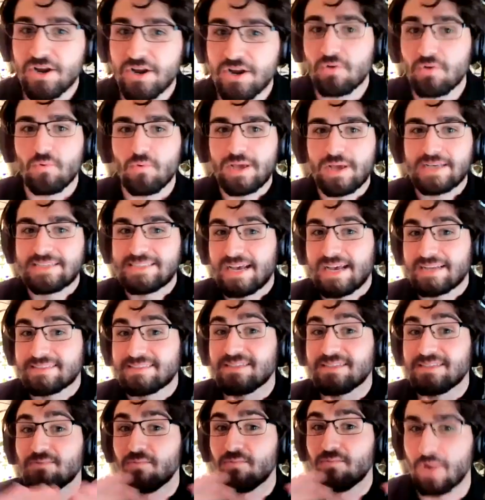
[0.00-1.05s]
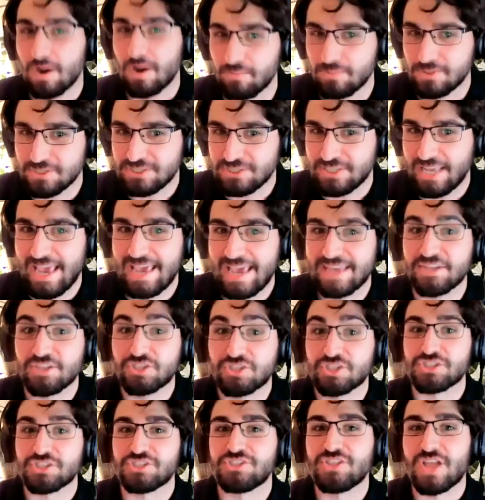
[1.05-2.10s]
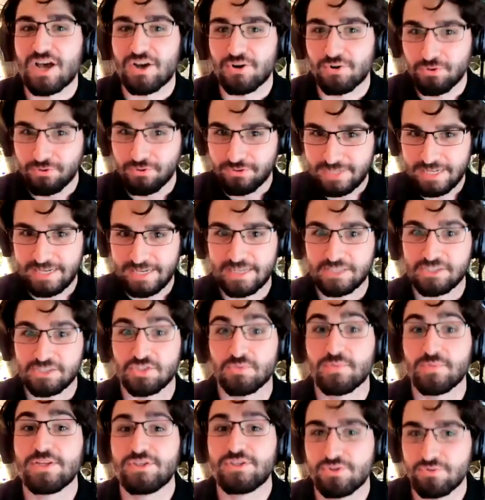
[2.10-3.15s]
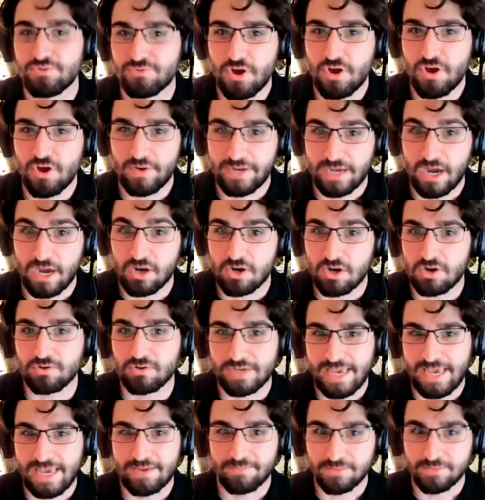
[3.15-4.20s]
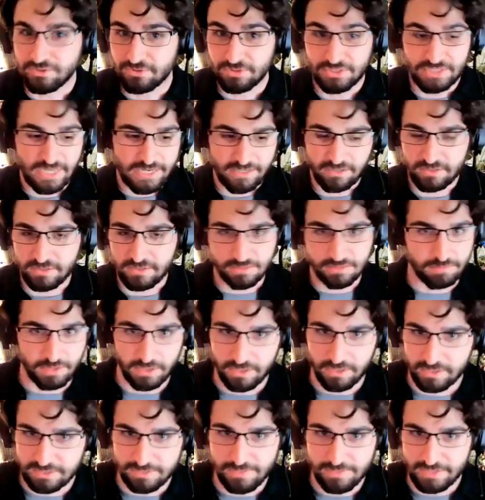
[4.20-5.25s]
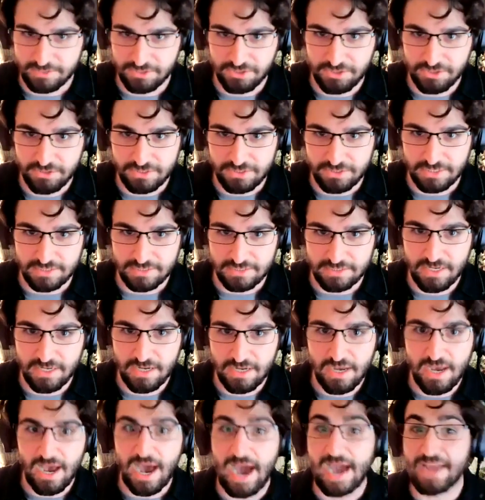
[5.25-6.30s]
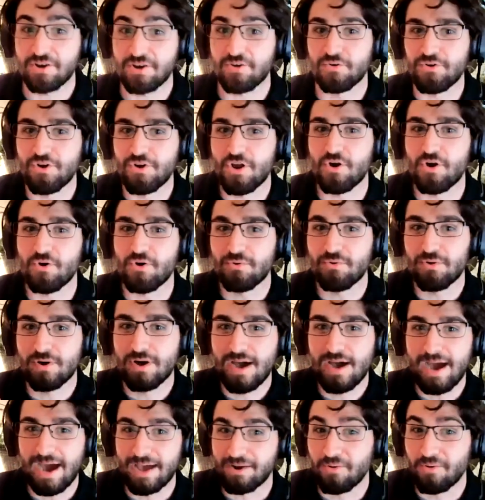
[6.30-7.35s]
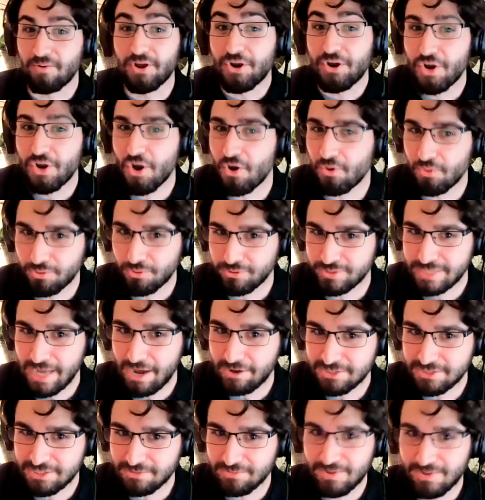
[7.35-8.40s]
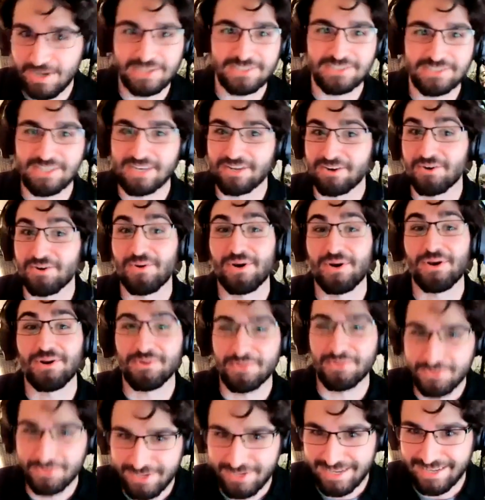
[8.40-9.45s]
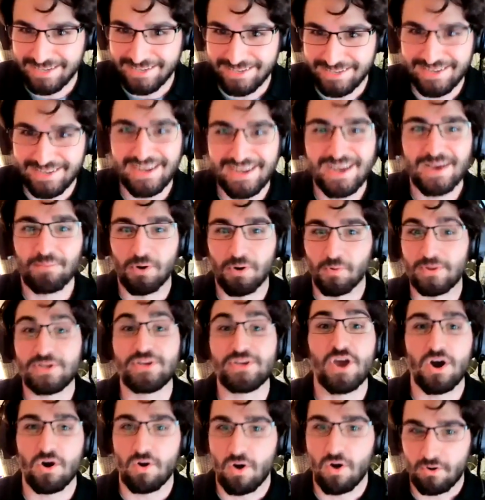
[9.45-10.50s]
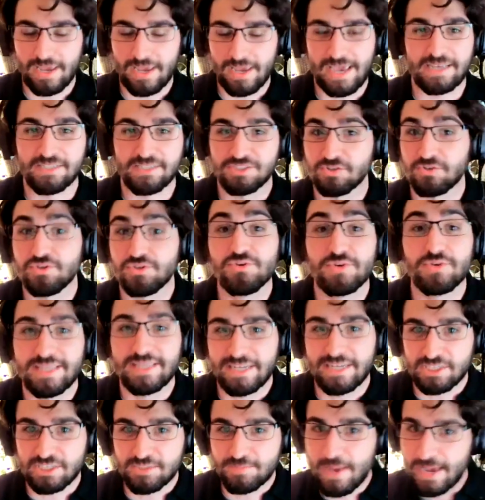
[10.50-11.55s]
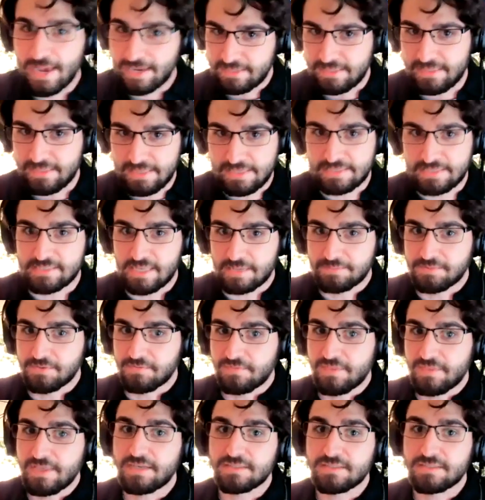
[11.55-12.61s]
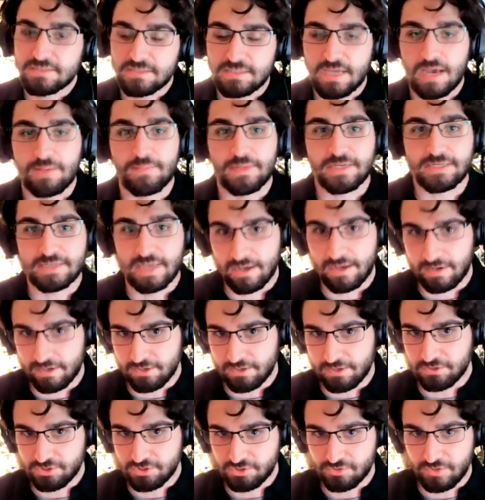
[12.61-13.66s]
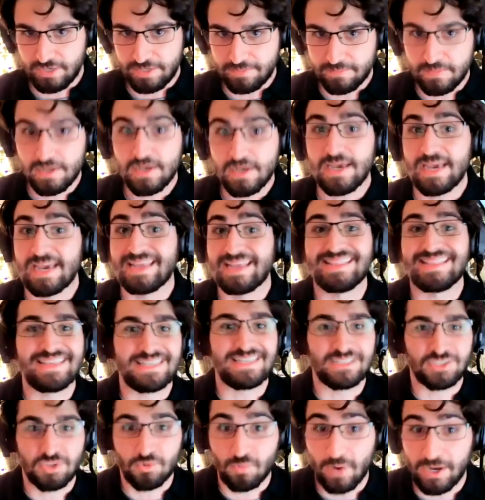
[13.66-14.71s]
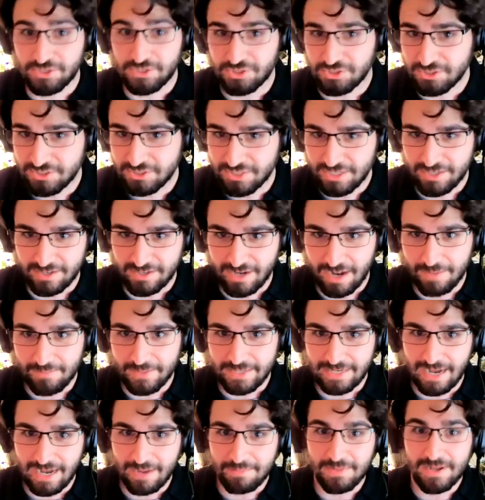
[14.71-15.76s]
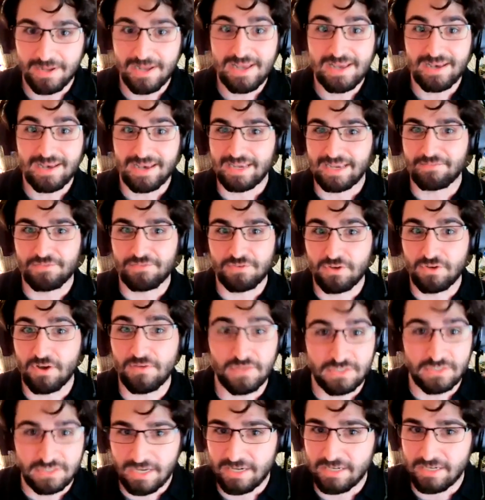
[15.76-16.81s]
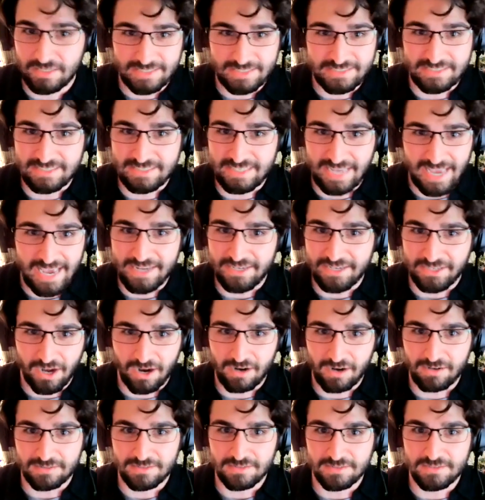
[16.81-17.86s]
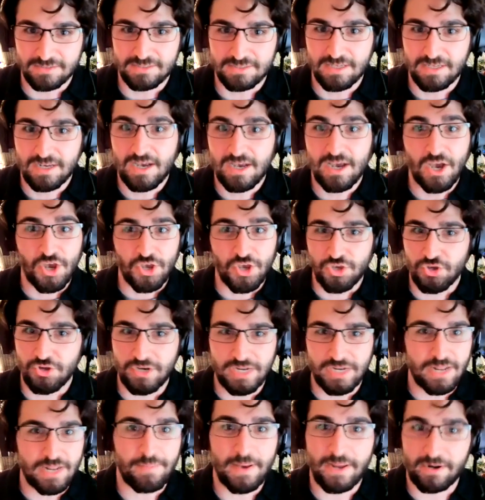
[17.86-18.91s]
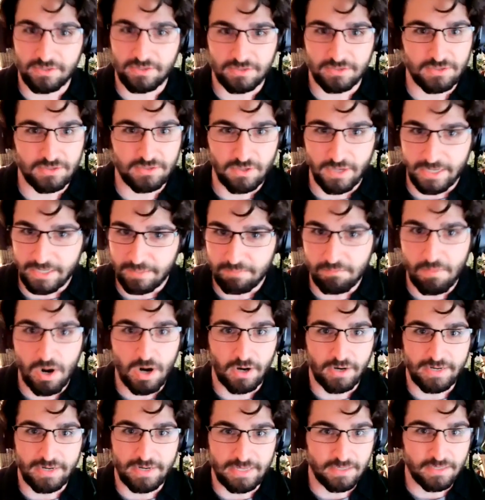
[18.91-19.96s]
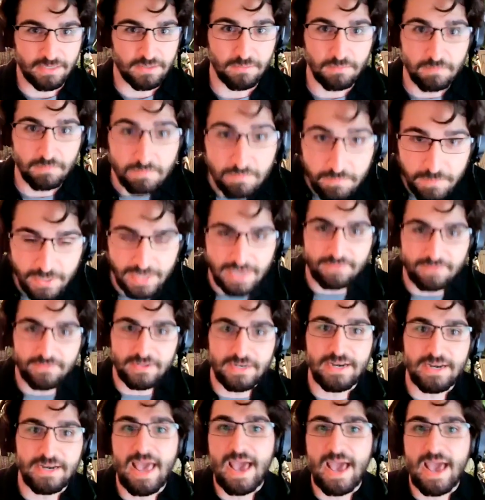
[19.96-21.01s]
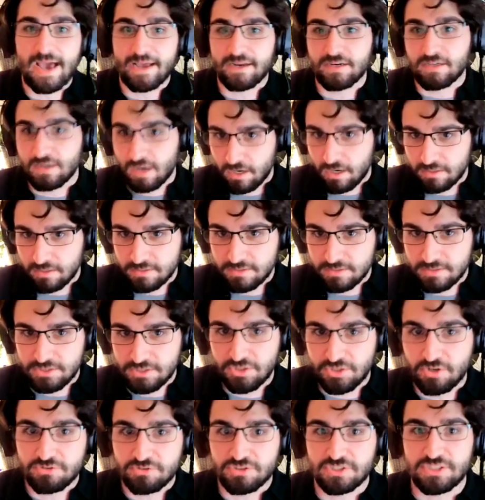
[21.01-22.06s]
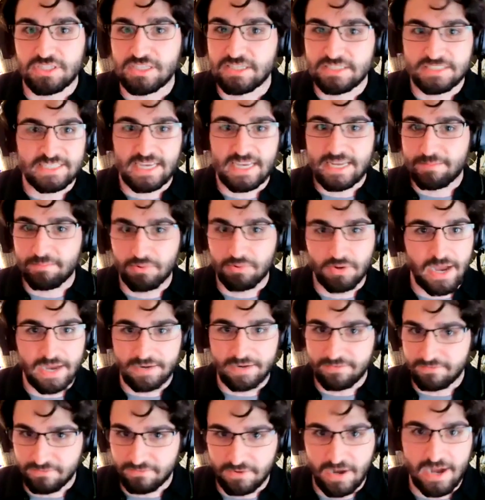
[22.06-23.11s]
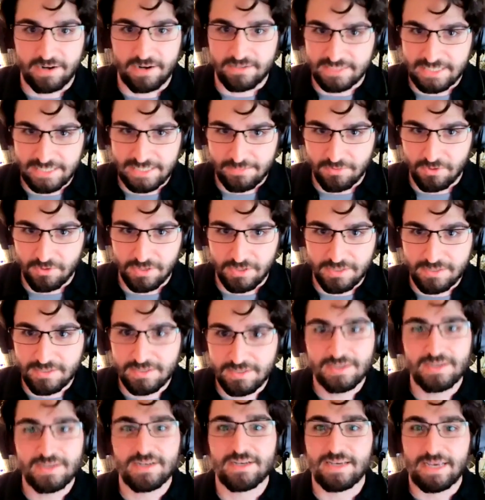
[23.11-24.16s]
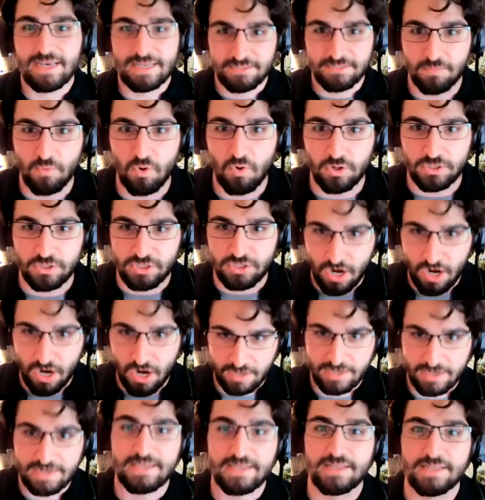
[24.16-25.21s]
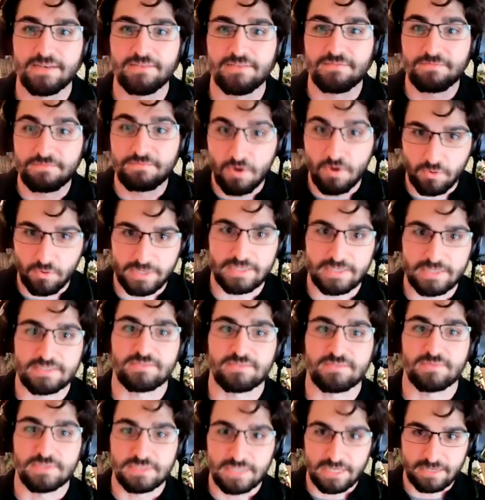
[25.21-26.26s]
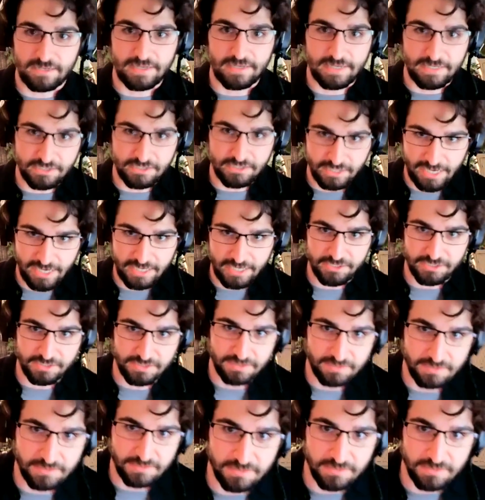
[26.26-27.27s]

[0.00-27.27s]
I know exactly really what was scanned, just not who did it. So we do right. know like a Coke can was recycled in Burlington, Massachusetts. Mm-hmm. I don't know. I don't want to know whose house it was. I don't know who did, but we know, okay, so you can expect these types of things coming down in your stream and these questions that are coming up. Like if you have a ton of scanned cartons, you need a better like marketing pivoted at cartons. You don't just need to send blind flyers anymore. It's more targeted, focused recycling education.